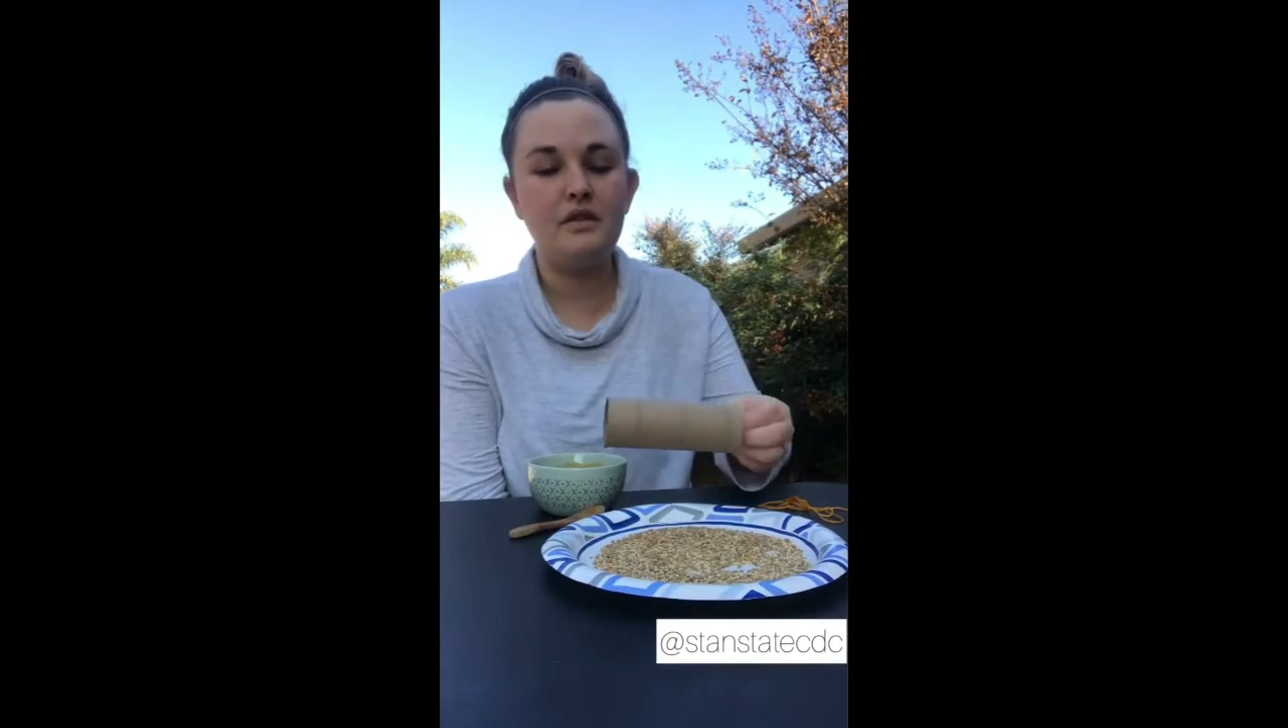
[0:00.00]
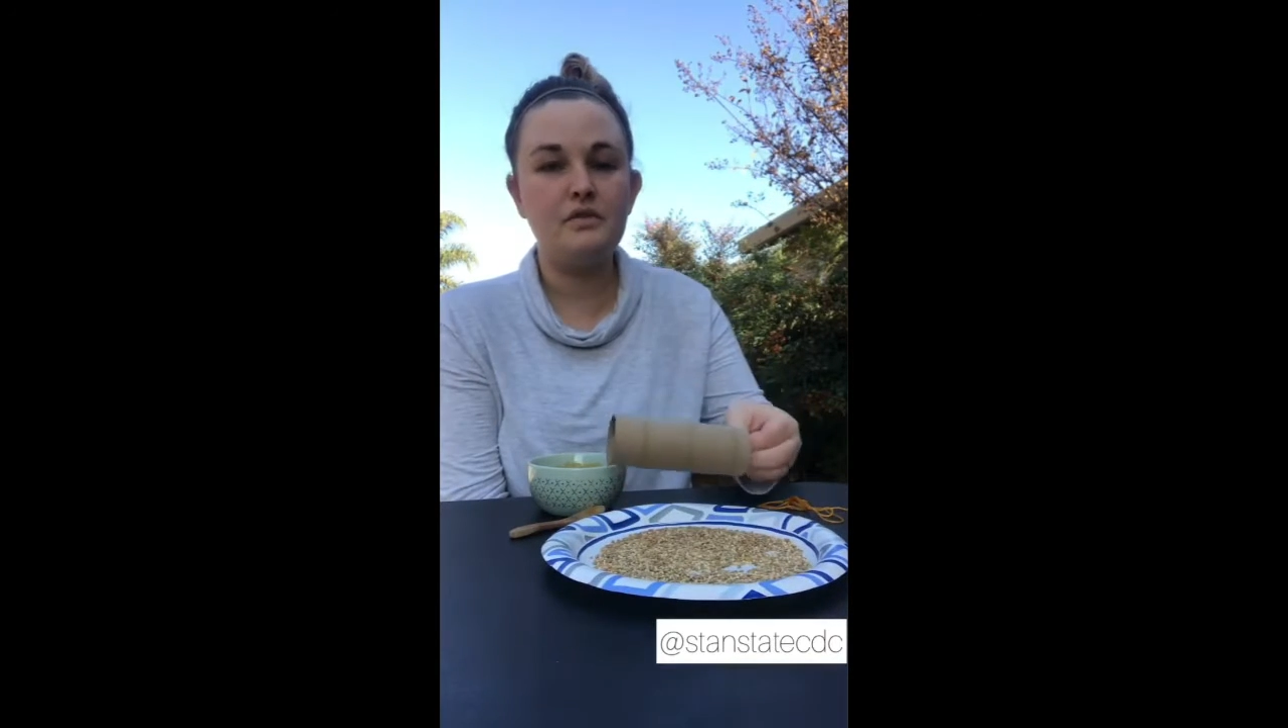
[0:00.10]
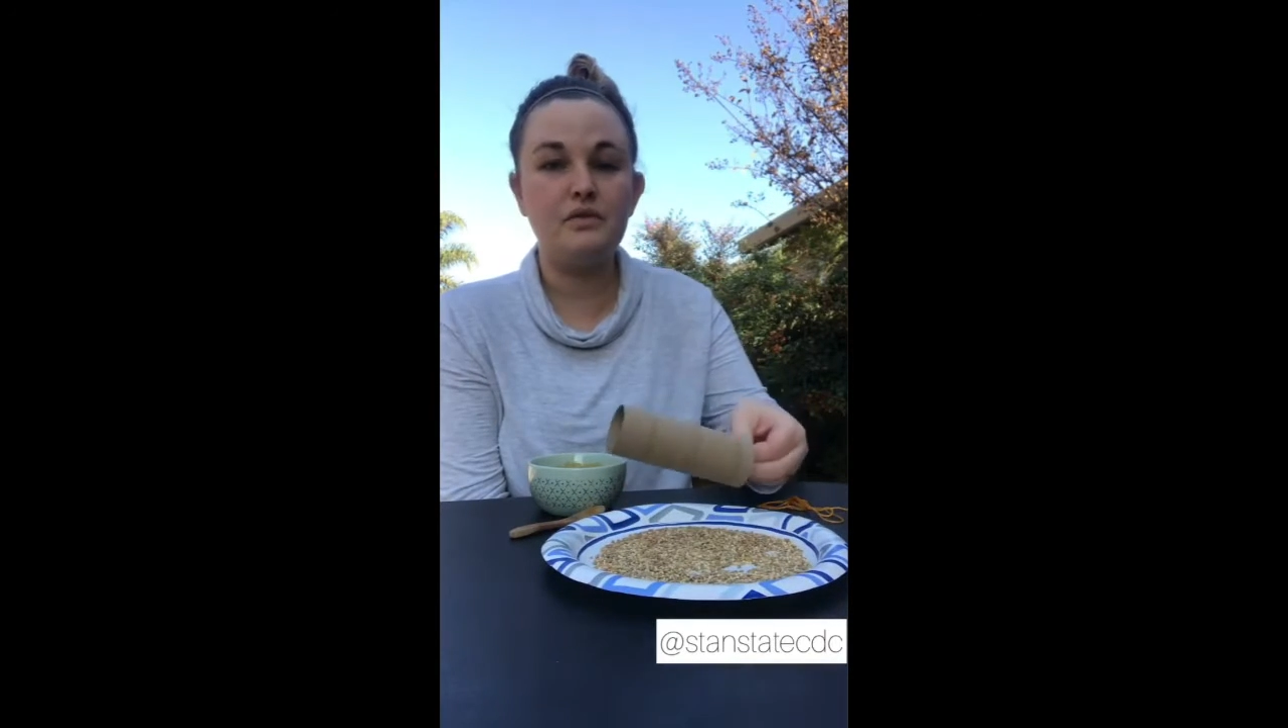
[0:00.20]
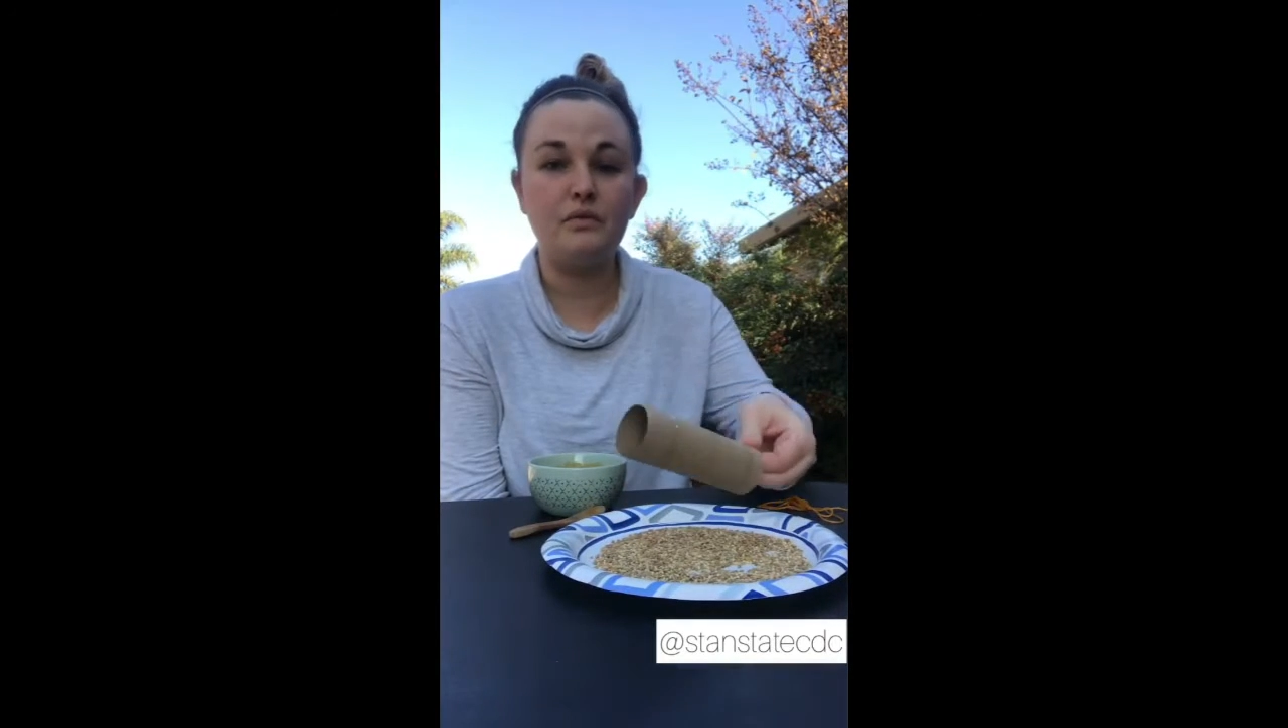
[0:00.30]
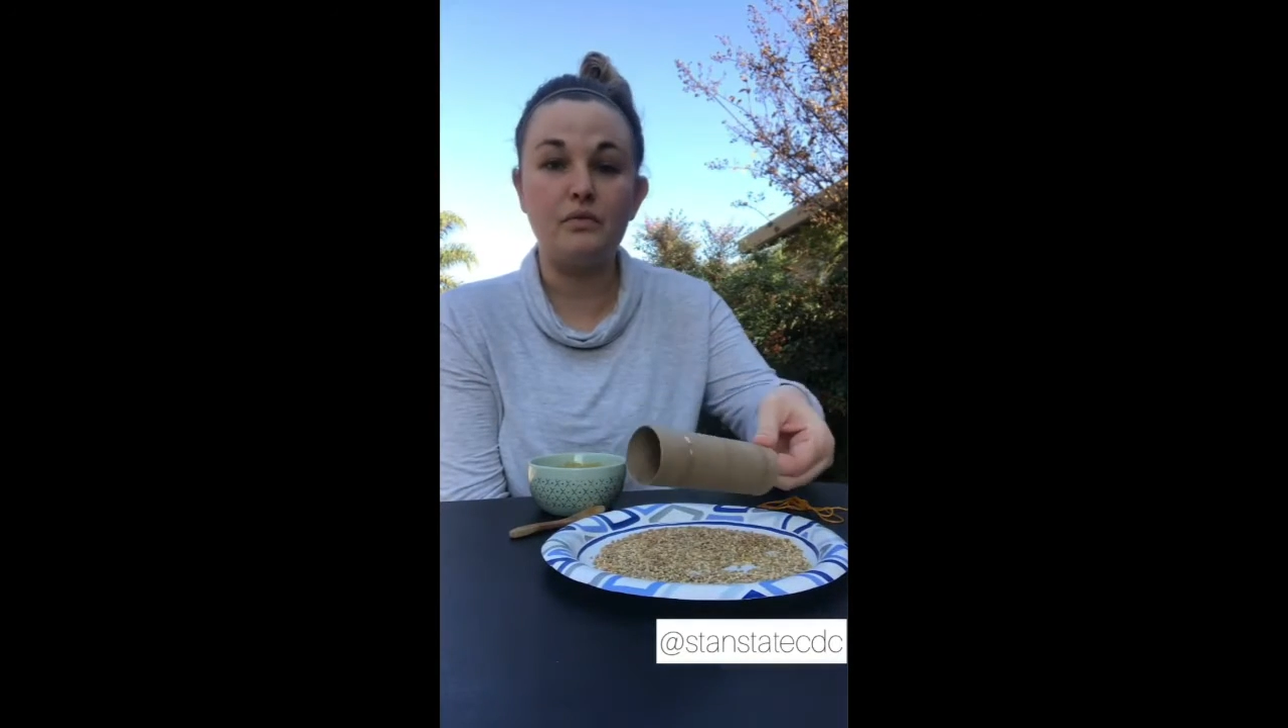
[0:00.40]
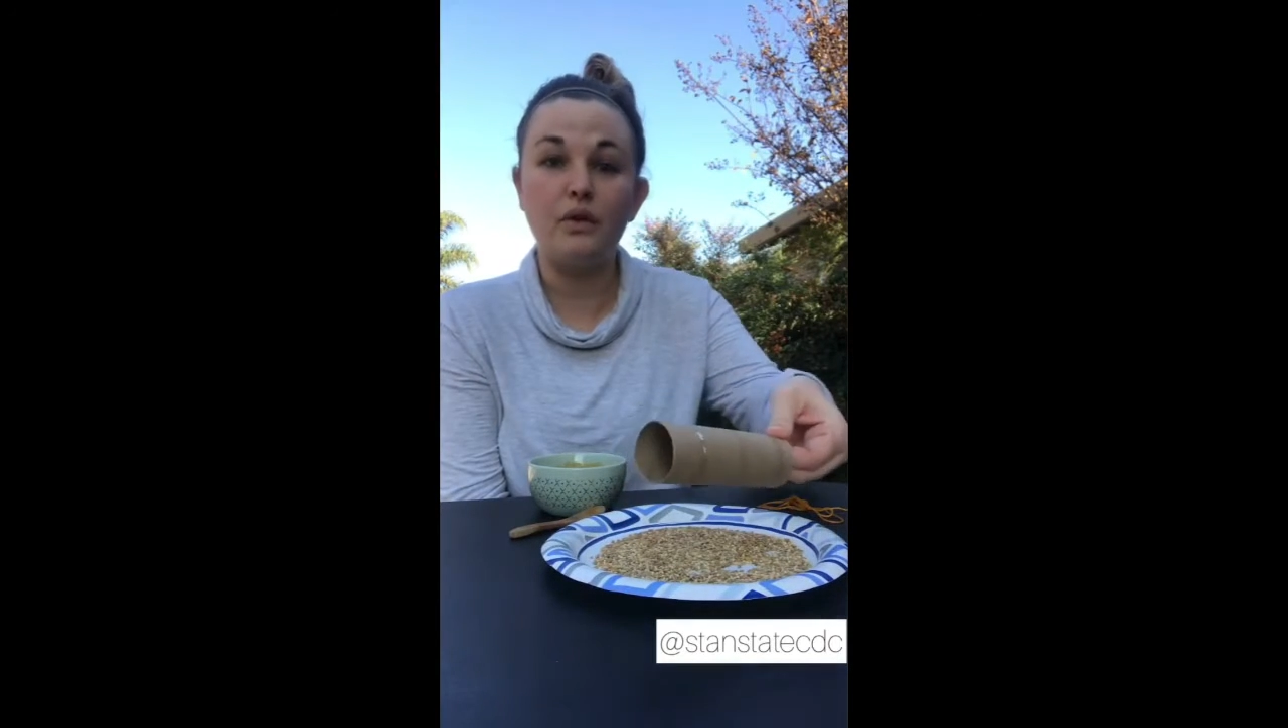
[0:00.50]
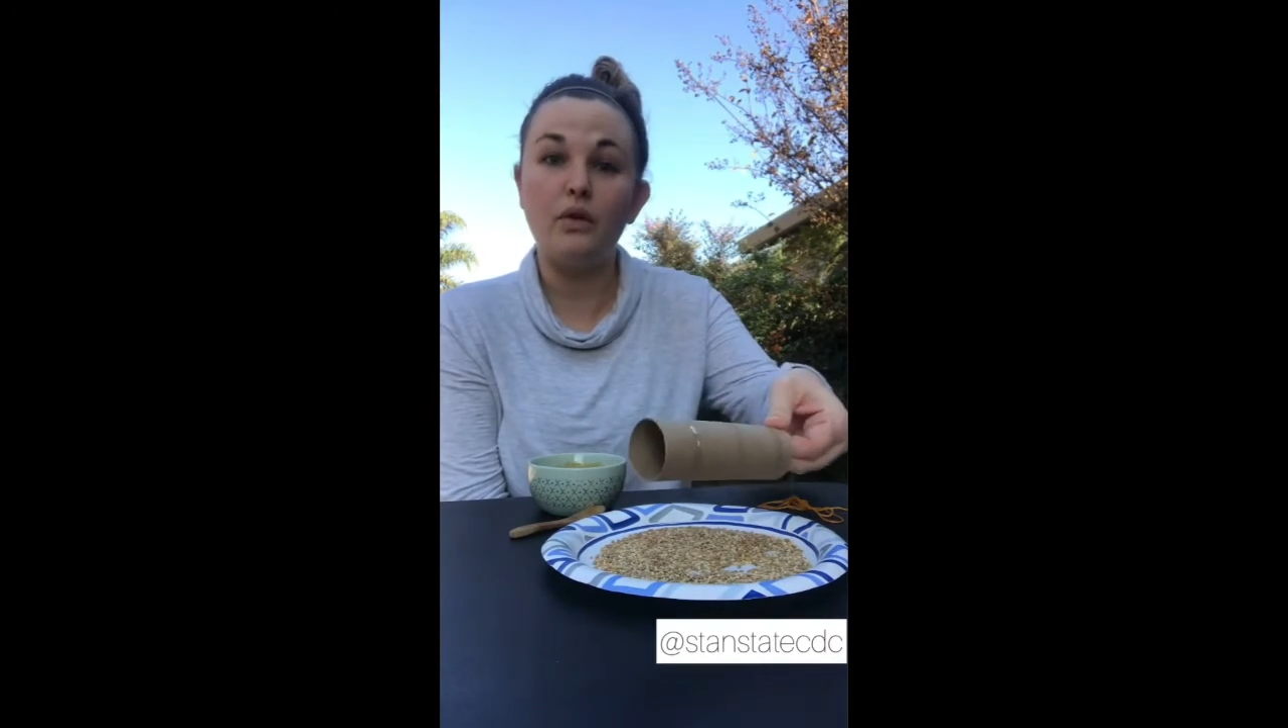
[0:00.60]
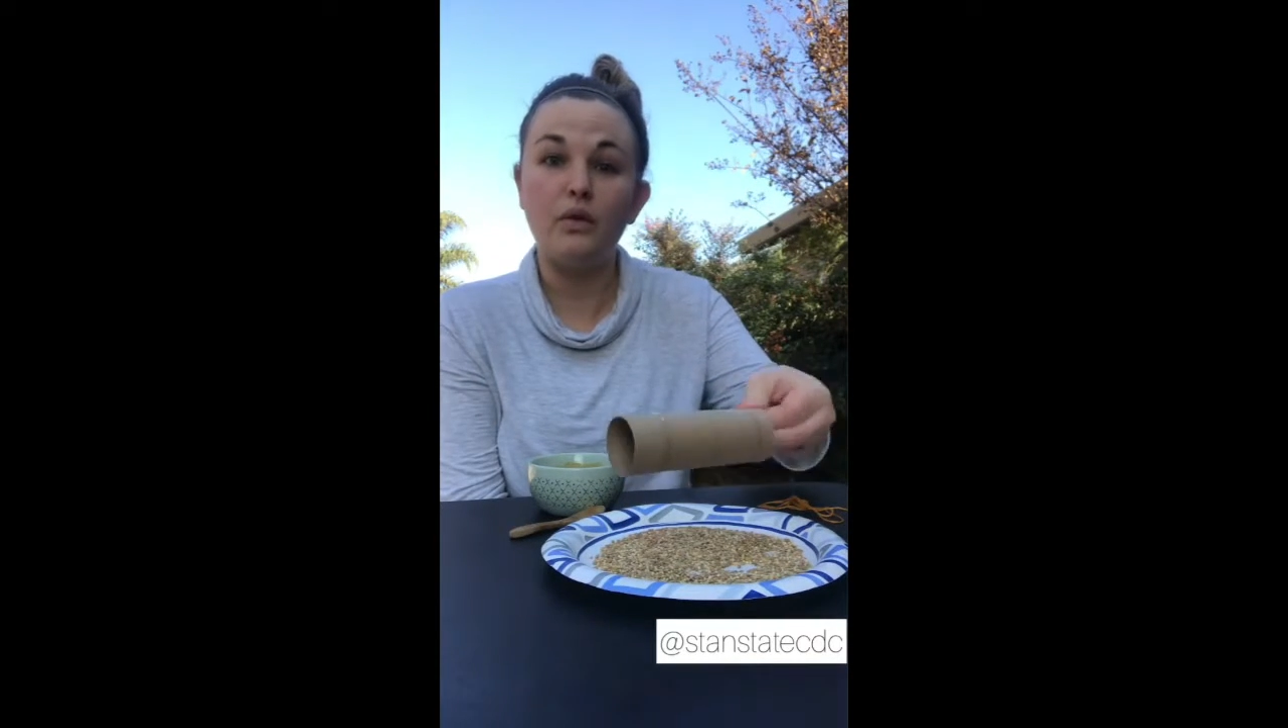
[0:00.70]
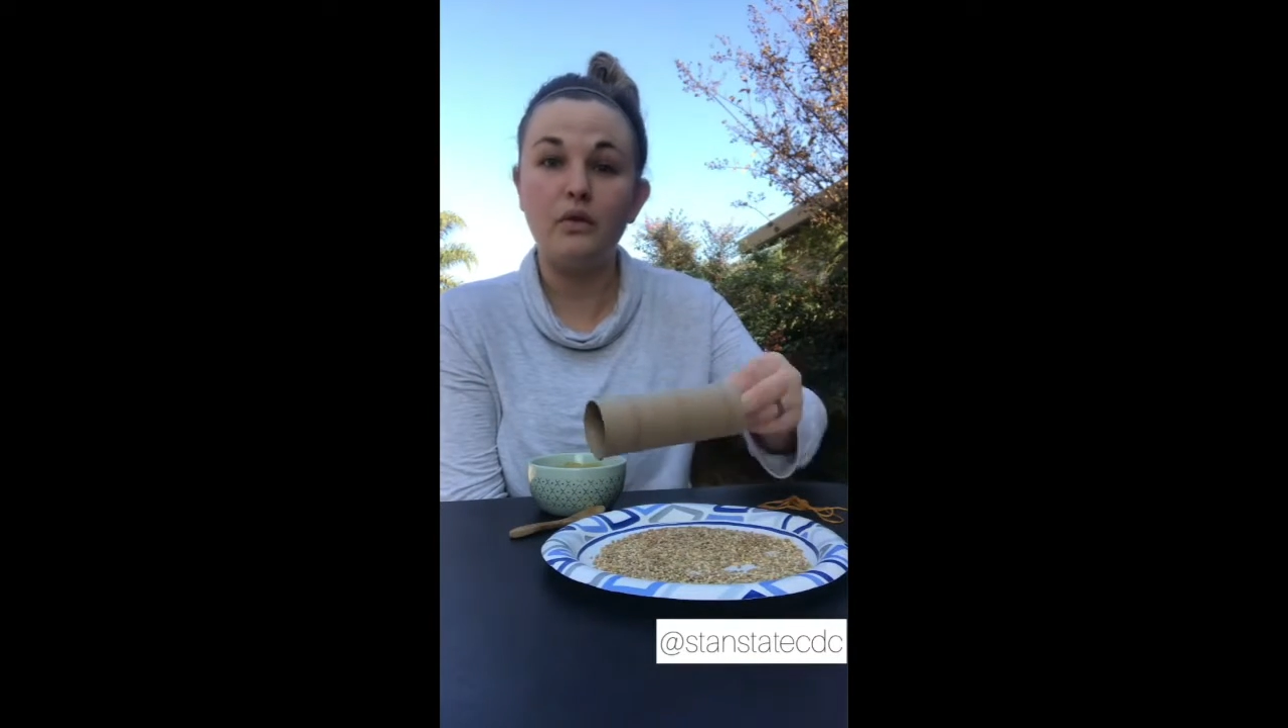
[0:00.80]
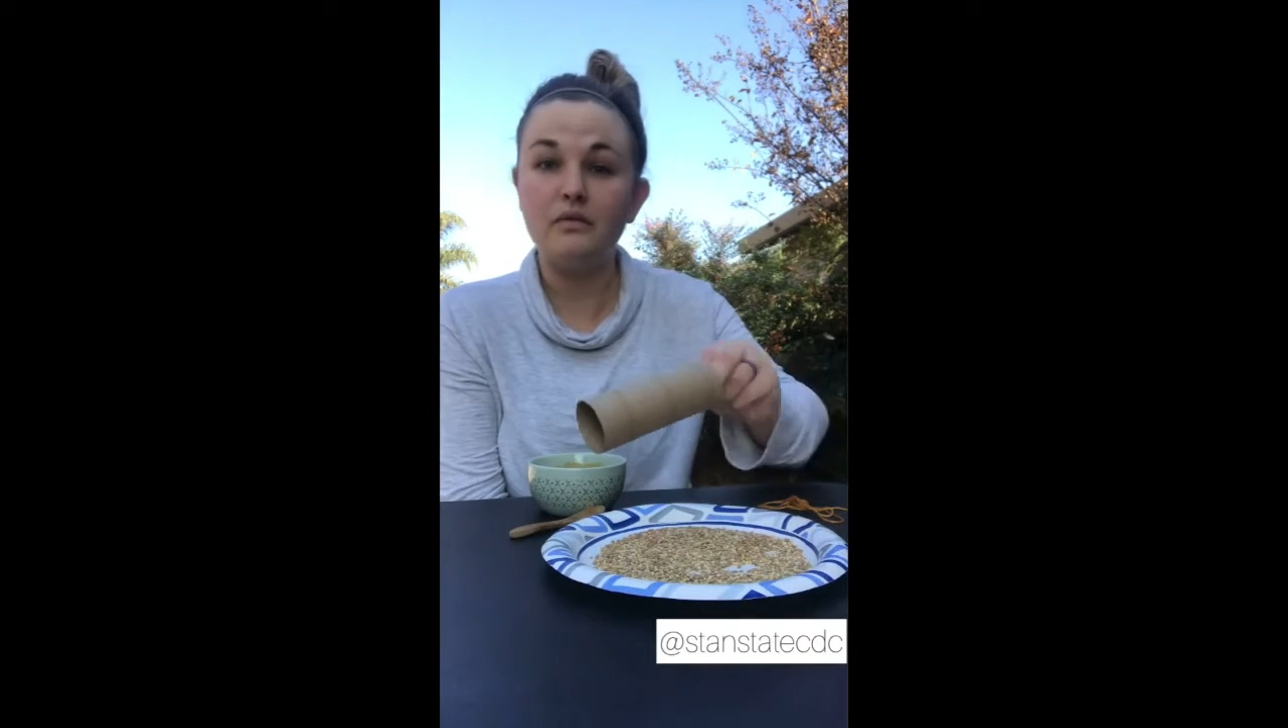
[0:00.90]
to
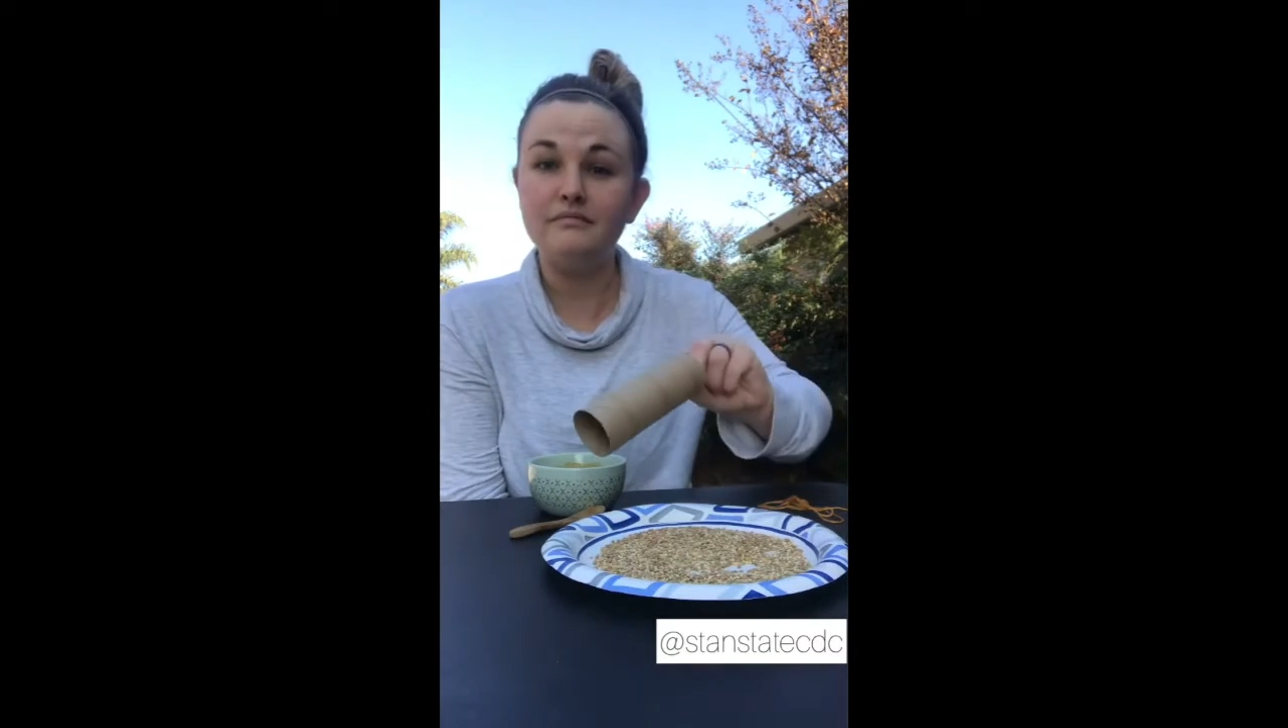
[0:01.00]
roll